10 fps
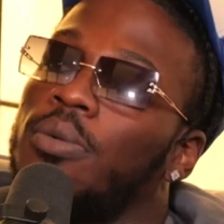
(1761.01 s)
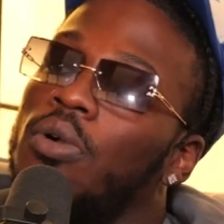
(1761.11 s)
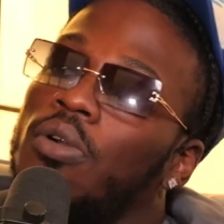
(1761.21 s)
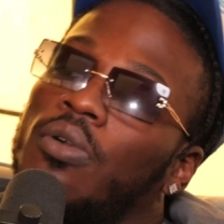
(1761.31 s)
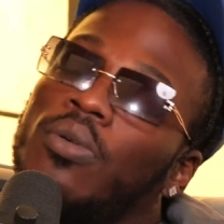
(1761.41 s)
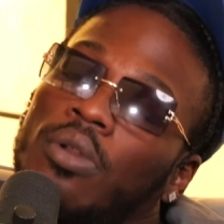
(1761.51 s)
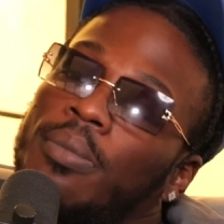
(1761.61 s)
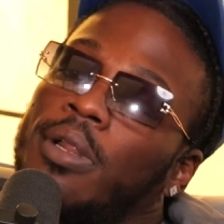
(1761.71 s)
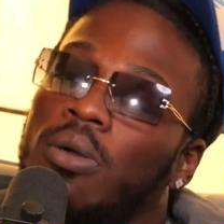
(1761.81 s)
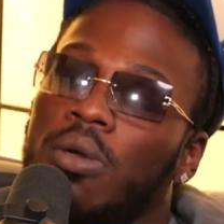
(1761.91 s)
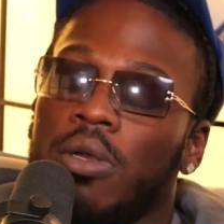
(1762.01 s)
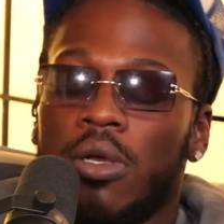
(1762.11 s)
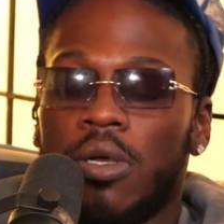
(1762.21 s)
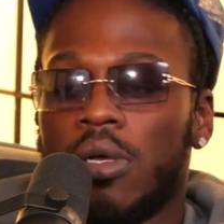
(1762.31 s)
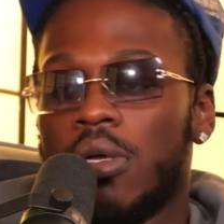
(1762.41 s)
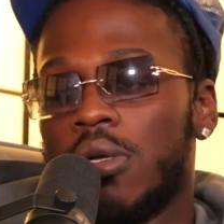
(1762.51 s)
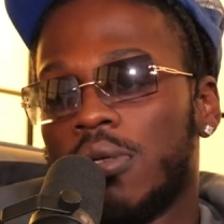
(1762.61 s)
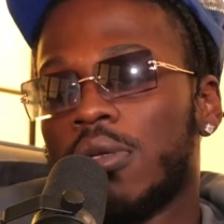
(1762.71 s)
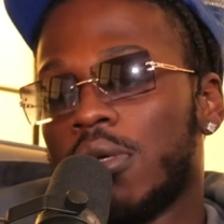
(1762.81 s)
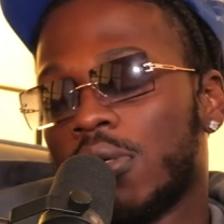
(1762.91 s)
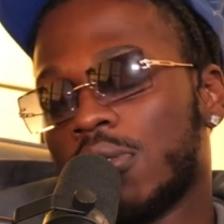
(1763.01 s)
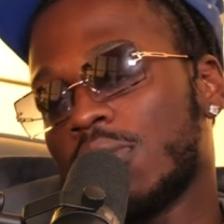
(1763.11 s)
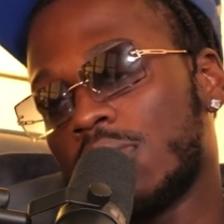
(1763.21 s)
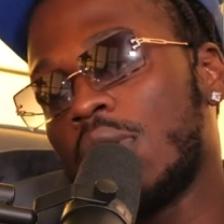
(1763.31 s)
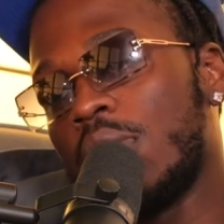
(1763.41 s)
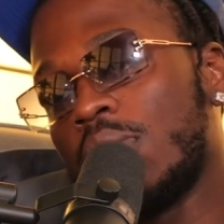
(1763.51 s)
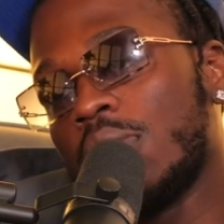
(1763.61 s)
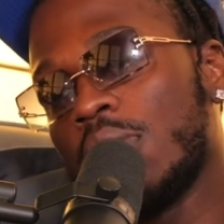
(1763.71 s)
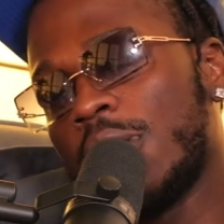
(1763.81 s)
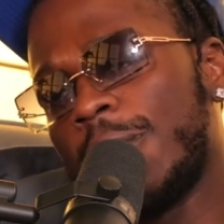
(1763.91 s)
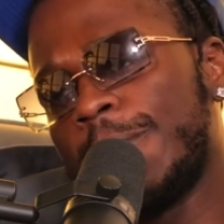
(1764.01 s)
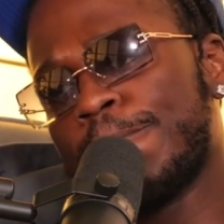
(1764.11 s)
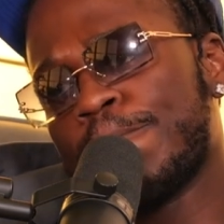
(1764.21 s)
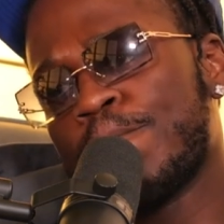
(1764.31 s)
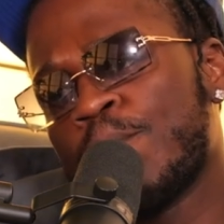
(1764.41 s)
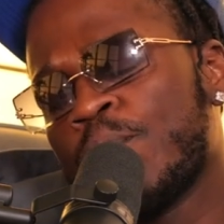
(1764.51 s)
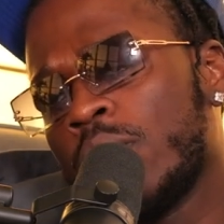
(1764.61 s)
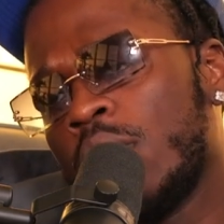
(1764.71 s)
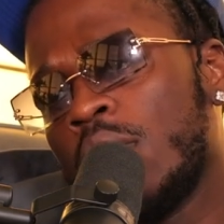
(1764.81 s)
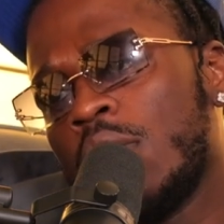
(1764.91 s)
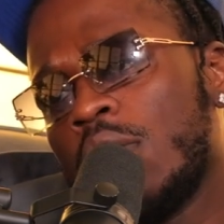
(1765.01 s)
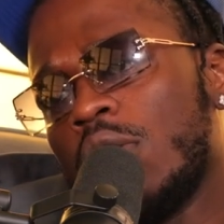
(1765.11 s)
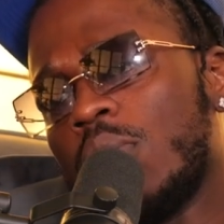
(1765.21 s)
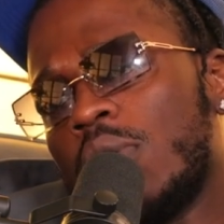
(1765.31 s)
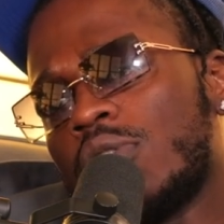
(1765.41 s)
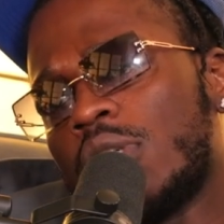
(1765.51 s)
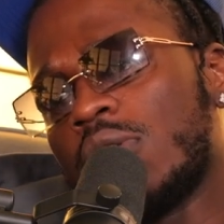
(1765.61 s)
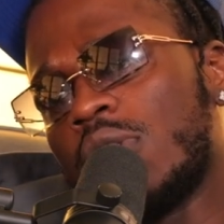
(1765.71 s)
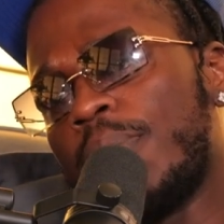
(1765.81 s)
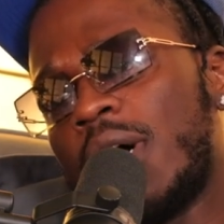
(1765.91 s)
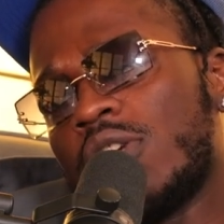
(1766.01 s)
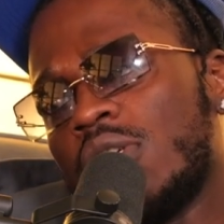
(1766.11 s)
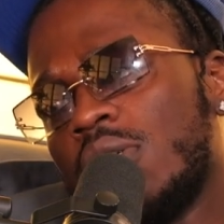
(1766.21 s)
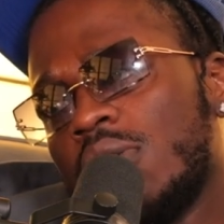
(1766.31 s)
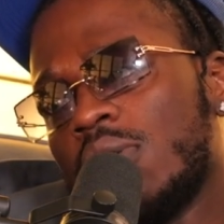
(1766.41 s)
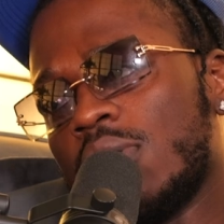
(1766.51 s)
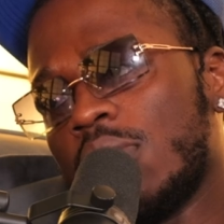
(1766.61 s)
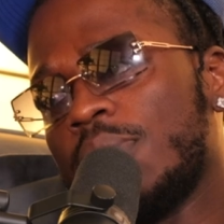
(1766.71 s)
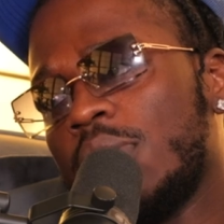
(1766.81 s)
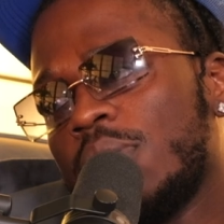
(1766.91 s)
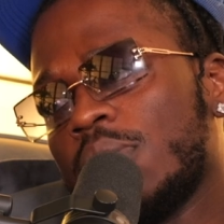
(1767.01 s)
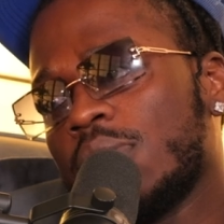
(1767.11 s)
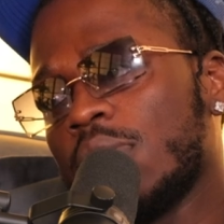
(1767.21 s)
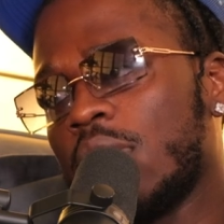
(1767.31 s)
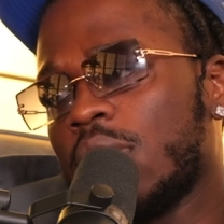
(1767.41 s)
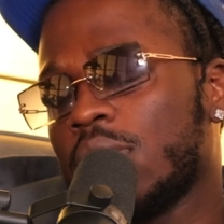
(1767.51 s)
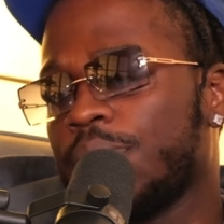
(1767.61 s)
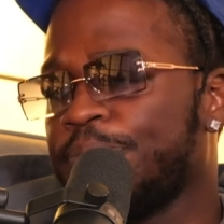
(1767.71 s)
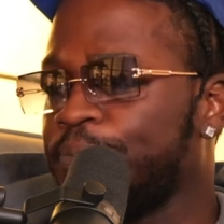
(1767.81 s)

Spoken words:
how we all grown up now, yeah, it's cold. Who else shouts to Bashi? You know what I mean? Like,